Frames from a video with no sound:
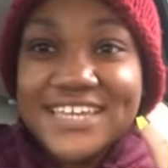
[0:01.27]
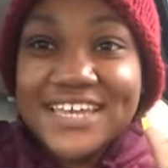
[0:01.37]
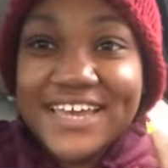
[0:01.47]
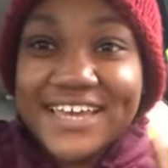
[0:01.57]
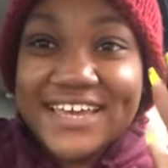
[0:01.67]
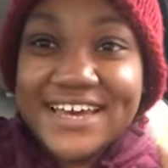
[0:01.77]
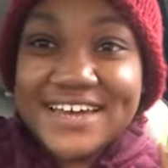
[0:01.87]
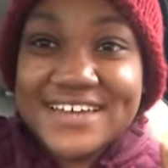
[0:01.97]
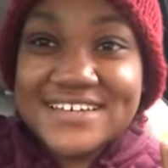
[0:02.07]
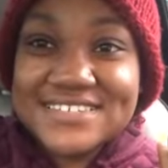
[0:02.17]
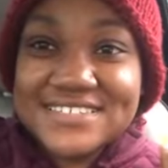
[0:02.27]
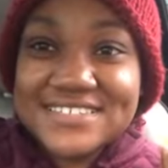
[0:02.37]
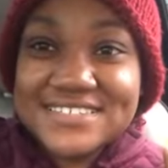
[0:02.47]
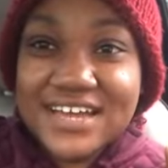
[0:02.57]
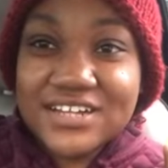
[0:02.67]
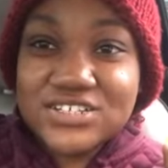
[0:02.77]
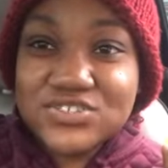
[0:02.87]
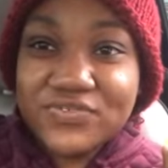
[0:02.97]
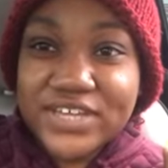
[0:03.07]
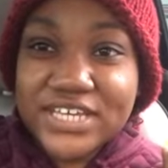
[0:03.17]
Hey guys, Side
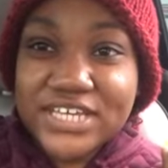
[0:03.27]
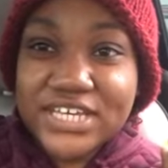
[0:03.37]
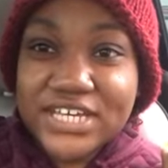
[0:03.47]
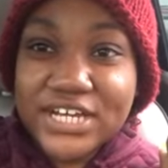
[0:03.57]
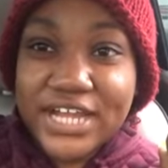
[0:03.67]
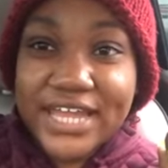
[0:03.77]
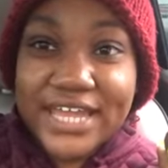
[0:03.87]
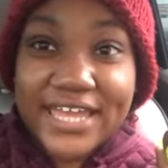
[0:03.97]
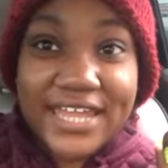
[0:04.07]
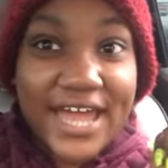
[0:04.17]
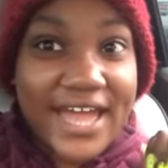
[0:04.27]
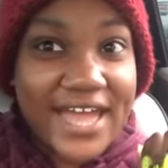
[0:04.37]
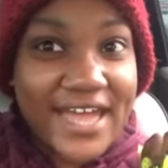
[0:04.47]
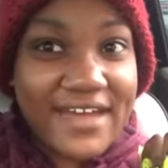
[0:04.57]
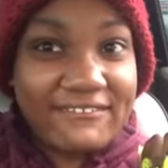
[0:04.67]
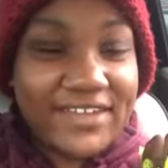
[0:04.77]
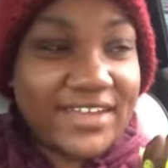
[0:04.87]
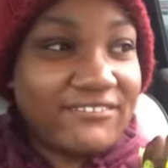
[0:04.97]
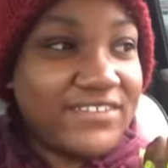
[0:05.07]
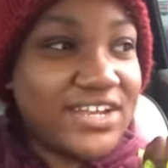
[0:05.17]
Hustle Vicky here, and I have
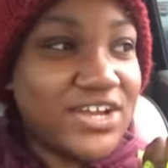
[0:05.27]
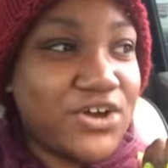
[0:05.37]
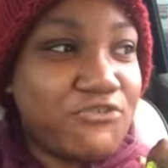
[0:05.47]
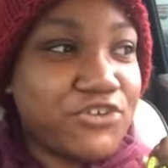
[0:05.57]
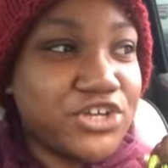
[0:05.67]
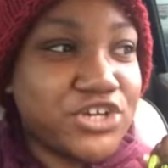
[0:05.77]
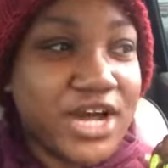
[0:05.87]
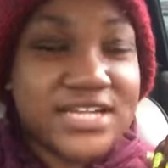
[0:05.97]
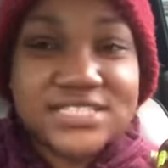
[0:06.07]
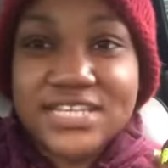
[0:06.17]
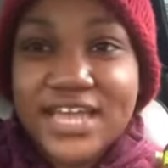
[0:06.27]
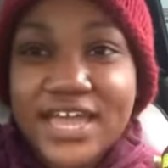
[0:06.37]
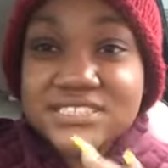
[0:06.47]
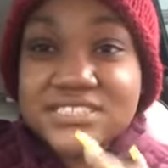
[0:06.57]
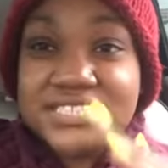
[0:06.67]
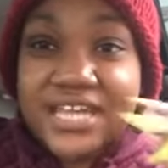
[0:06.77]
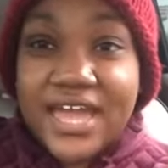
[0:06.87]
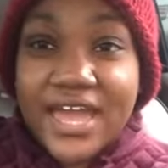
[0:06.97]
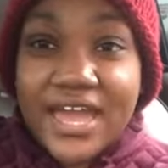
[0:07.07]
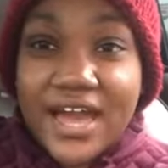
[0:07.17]
a video for you guys today.
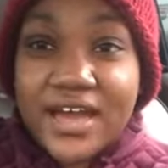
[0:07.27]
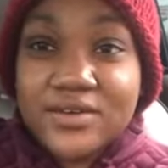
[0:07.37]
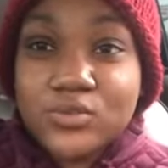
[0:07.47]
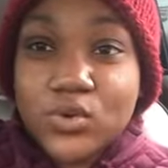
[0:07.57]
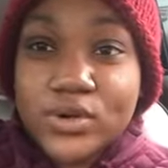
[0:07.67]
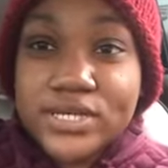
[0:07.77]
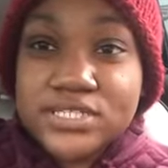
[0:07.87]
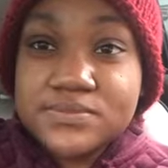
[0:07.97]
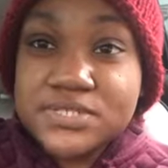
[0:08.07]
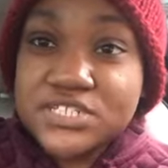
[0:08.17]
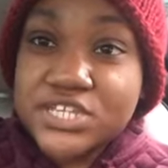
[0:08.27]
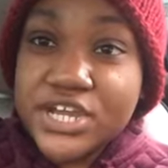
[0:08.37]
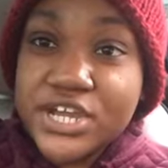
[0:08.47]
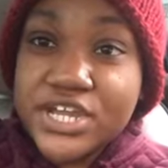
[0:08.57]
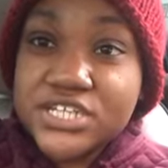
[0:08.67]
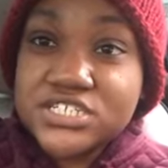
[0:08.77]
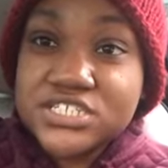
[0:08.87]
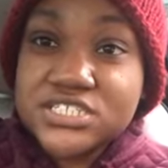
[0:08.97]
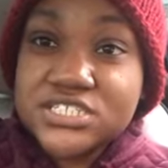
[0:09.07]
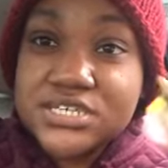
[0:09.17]
Today I am going to be sharing
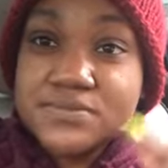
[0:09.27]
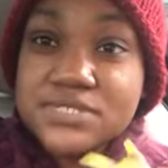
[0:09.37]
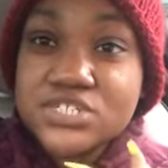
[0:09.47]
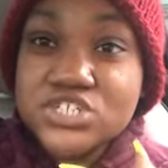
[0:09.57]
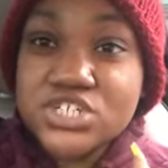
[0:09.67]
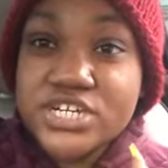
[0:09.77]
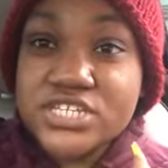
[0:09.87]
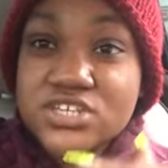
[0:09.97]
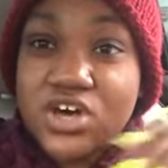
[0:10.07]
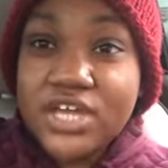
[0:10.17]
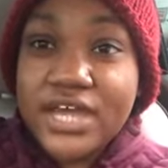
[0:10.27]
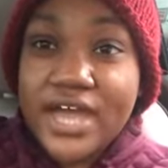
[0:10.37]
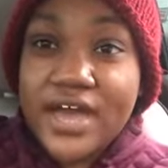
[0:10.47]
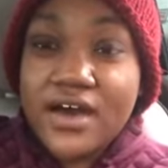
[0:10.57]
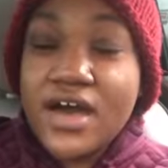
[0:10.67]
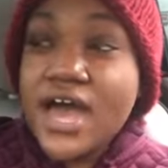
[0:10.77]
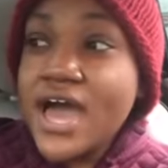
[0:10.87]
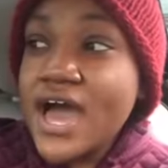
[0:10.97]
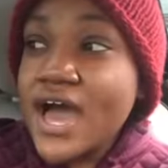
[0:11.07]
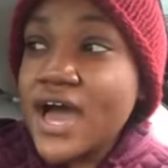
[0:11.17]
just tips and tricks on how
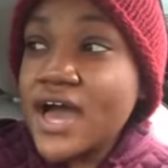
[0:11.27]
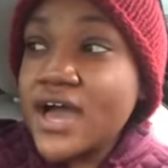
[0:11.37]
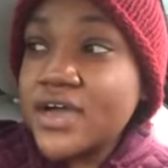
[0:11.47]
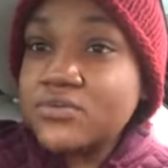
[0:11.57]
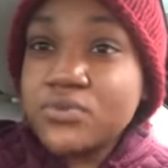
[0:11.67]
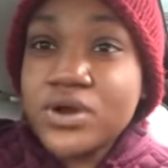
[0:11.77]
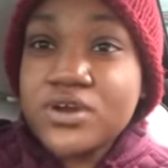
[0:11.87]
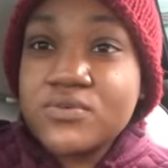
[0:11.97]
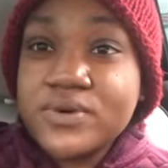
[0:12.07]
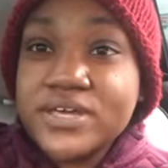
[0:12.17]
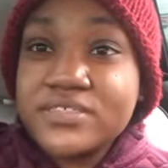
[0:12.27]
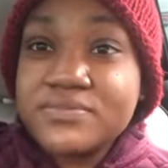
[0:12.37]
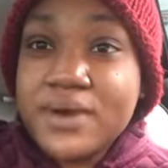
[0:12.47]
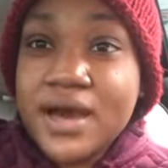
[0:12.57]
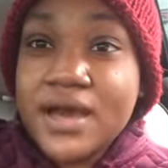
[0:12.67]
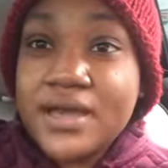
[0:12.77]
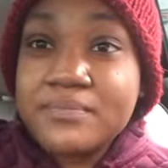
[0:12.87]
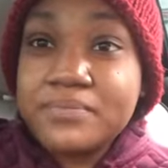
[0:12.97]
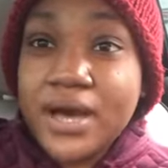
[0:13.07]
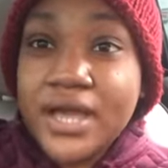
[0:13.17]
I work with my
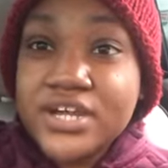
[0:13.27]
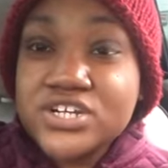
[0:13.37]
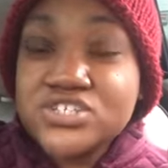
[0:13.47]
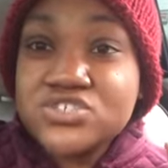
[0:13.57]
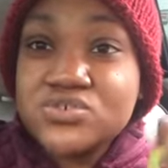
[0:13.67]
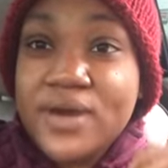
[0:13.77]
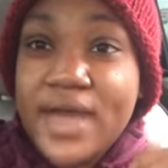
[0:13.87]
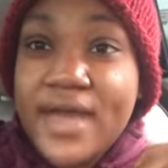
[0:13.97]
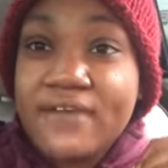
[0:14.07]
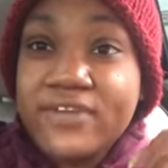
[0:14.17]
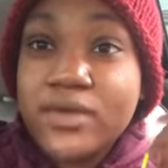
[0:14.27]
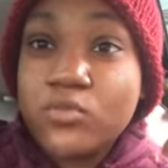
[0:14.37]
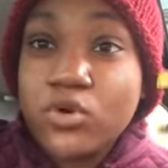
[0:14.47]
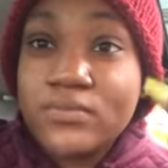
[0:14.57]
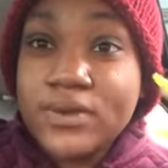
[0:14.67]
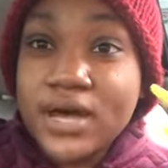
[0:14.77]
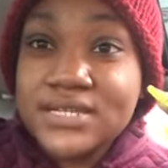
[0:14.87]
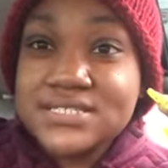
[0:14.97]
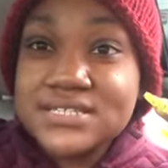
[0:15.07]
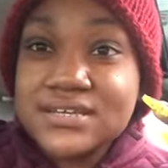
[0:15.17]
buyers who have a more
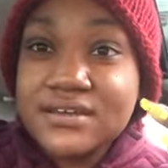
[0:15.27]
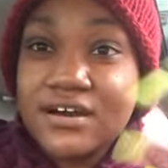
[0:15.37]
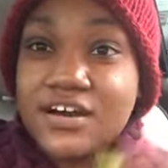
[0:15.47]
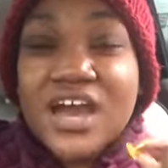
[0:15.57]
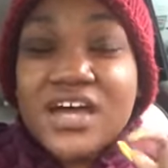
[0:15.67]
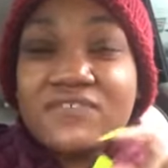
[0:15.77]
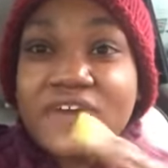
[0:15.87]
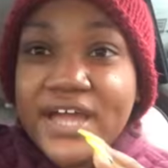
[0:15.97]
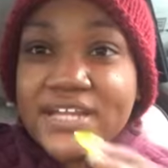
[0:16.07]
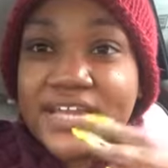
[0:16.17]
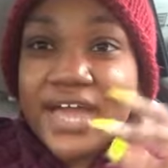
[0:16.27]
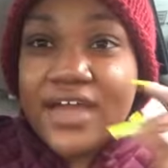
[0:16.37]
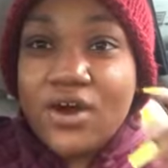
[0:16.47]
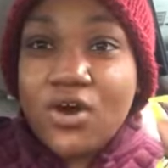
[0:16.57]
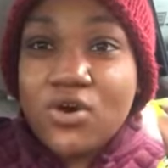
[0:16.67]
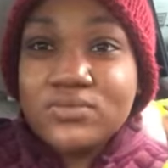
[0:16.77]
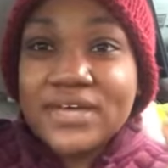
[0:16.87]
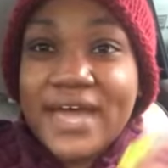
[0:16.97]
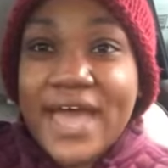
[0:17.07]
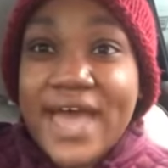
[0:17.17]
modest income, finding a home
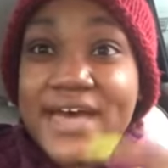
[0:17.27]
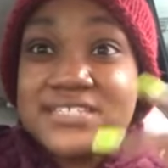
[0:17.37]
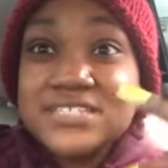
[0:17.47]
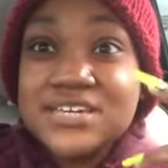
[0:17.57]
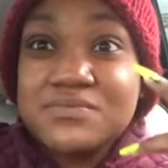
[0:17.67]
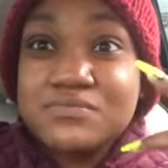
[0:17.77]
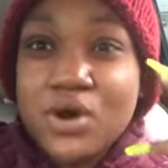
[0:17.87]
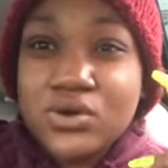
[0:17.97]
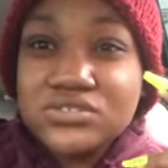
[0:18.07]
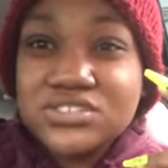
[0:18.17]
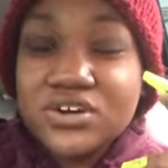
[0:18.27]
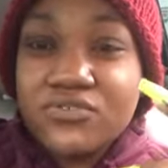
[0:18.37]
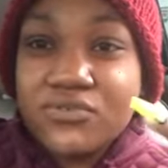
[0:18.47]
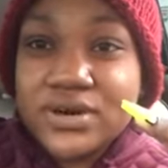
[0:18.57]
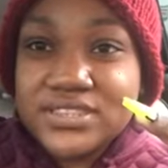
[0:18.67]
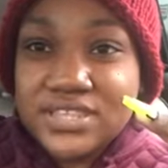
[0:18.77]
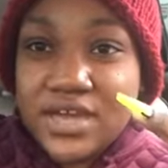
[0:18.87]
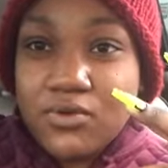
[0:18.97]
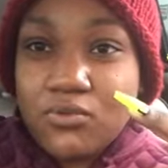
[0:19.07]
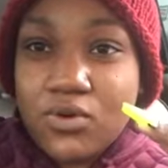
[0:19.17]
that has the most of what
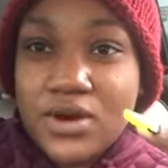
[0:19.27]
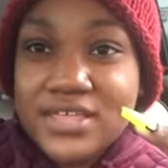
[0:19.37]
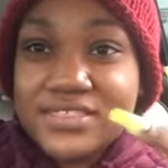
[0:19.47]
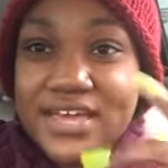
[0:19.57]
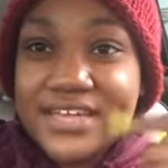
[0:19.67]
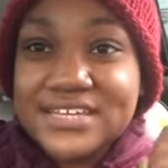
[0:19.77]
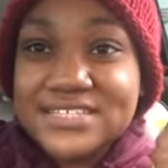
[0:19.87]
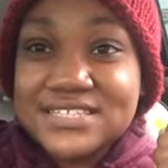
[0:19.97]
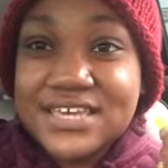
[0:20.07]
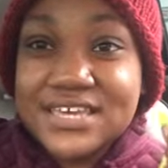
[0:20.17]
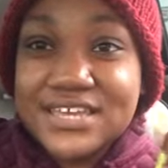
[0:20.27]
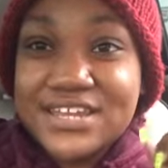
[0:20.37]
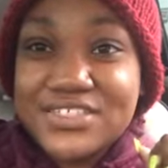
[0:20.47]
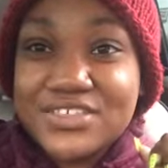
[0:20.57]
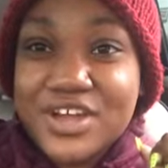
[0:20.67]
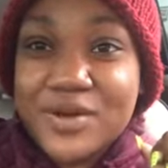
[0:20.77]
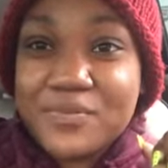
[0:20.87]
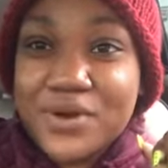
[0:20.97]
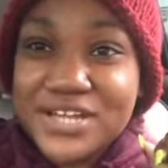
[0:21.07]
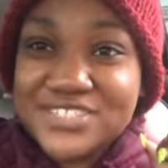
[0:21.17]
they want that is in their
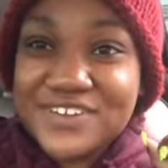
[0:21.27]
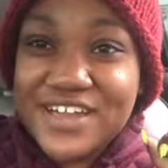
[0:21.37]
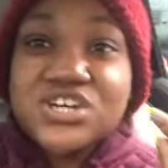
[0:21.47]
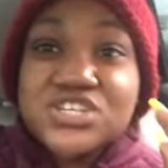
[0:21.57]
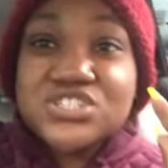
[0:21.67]
price range.